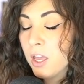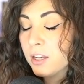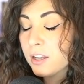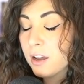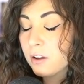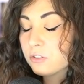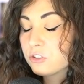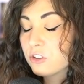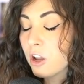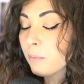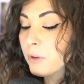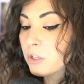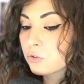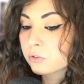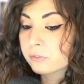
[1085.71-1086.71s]
Now, some
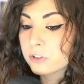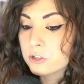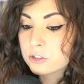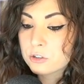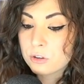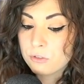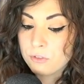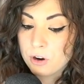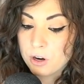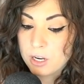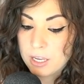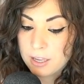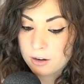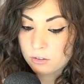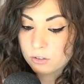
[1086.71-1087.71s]
introverts are the
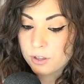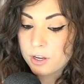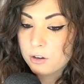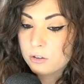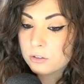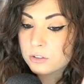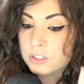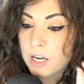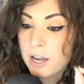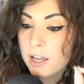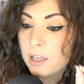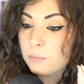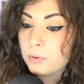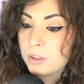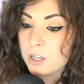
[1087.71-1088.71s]
very analytical
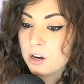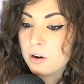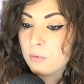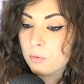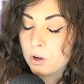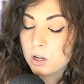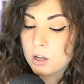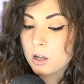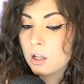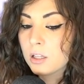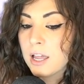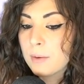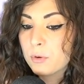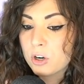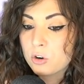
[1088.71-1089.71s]
type and they're a
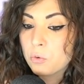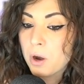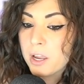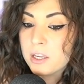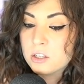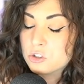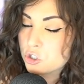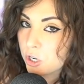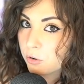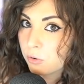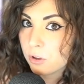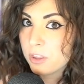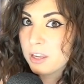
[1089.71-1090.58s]
lot more quiet in general.